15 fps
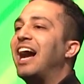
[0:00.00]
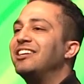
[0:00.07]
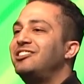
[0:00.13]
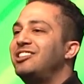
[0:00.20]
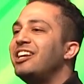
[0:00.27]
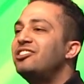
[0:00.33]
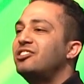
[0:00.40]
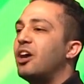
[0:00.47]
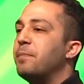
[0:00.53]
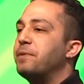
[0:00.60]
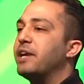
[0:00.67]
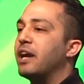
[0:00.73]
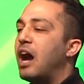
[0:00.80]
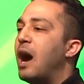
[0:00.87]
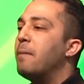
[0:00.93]
I see
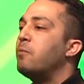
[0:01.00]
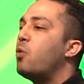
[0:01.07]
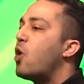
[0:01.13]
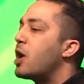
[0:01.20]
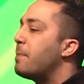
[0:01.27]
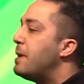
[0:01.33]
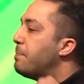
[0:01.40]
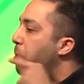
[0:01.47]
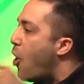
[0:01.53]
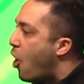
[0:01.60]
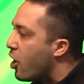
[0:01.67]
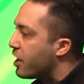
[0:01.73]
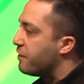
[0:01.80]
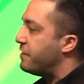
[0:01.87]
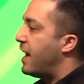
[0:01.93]
something. I want to be
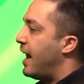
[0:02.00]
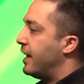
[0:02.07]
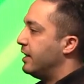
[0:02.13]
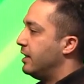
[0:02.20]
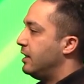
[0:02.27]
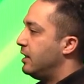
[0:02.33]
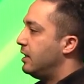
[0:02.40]
part of that.